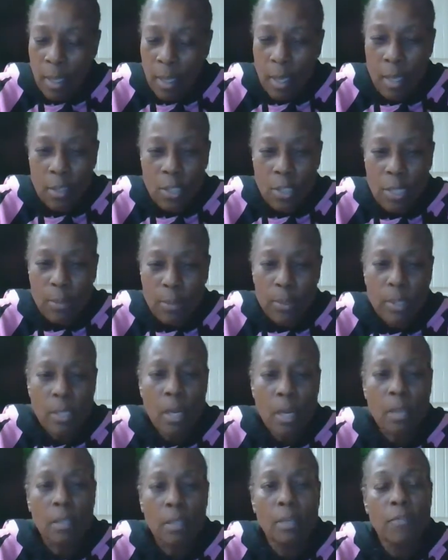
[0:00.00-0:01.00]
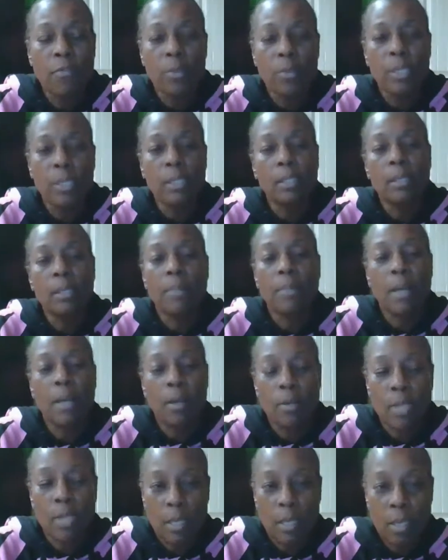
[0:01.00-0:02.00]
And she was talking freely
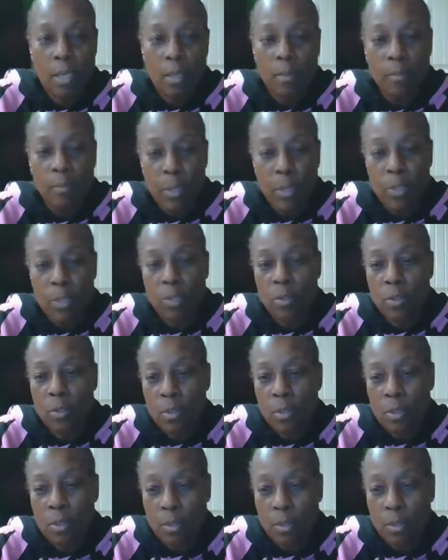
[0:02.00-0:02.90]
about Mr.